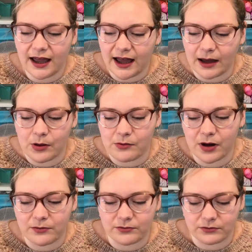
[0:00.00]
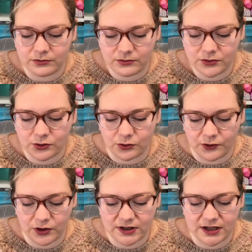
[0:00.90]
And my mum sort of
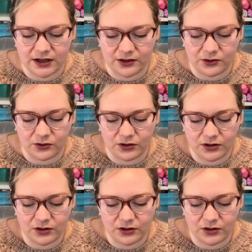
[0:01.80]
looked at it and thought,